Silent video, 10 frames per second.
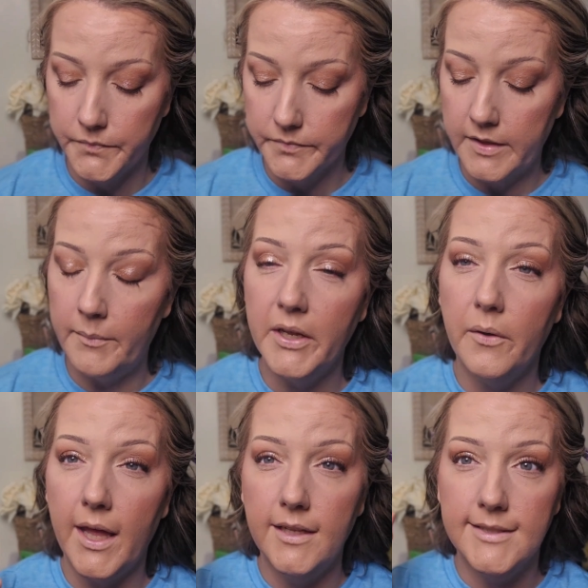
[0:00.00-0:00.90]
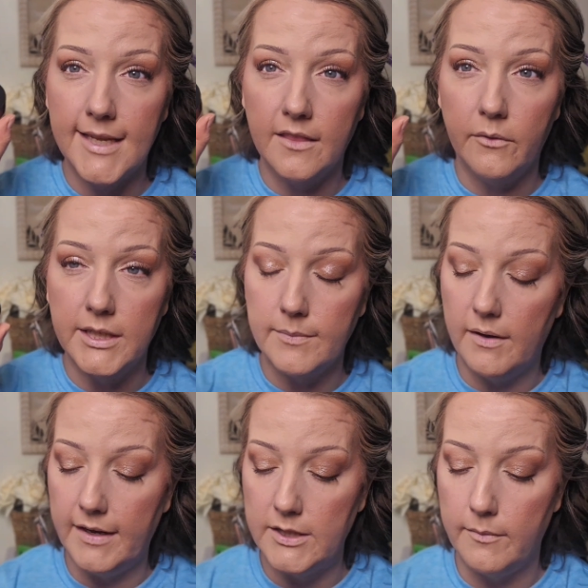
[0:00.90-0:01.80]
I'm going to go ahead and set the rest of my
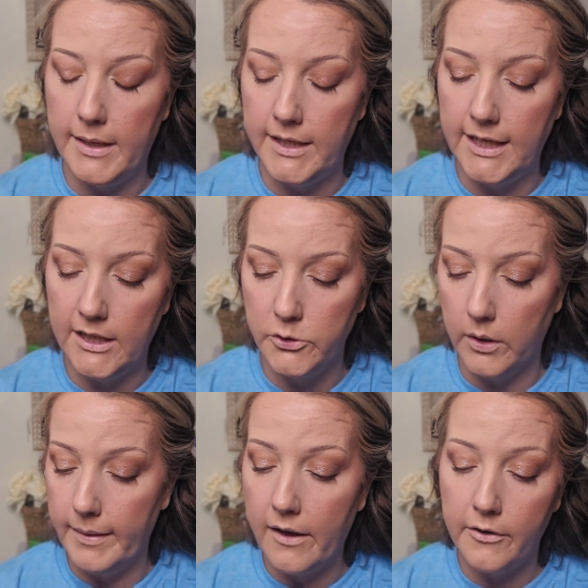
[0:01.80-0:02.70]
face with my Nikki Joy powder.